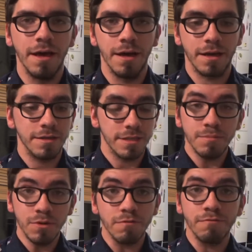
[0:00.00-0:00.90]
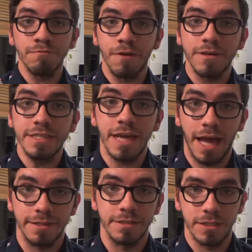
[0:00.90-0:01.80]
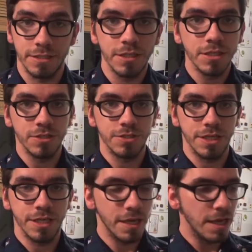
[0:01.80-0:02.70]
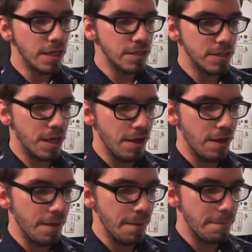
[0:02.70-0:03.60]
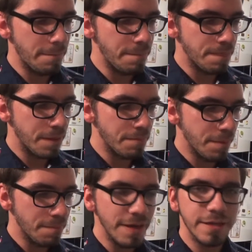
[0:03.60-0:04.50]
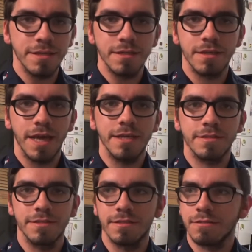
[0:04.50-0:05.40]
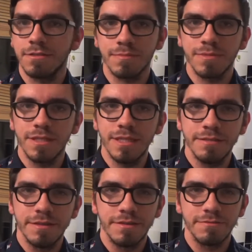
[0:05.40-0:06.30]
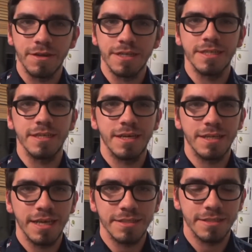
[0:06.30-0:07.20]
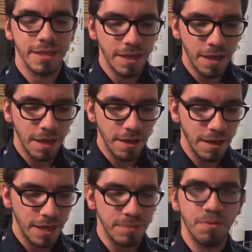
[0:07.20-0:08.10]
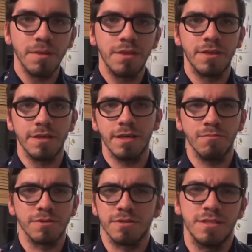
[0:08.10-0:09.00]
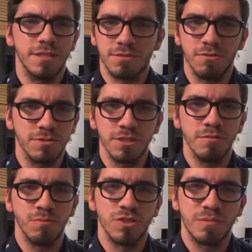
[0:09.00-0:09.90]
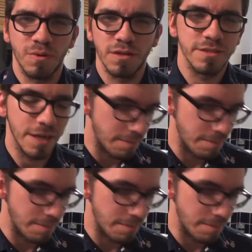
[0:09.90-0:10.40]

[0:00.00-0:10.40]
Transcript: Because uh, I'm not very talented, you see. Uh, but baking cakes is Christmassy, right? I guess. Uh, and you're probably thinking, what's this got to do with Once Upon a Time?